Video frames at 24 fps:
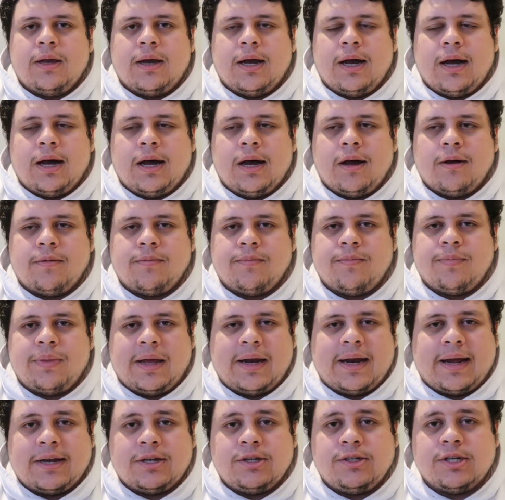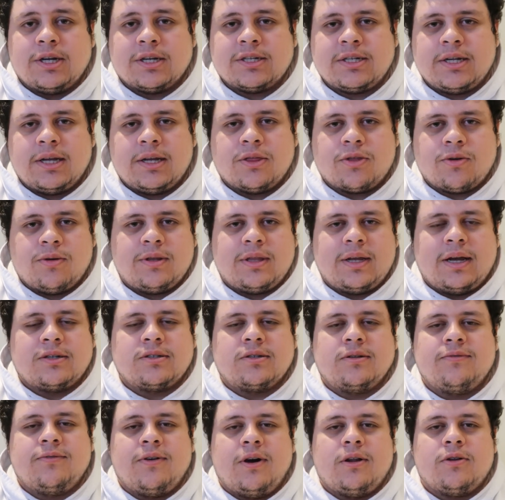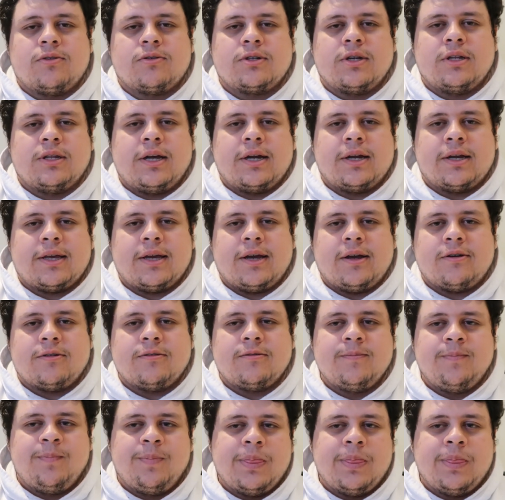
and I just hit 3,000 followers on that account.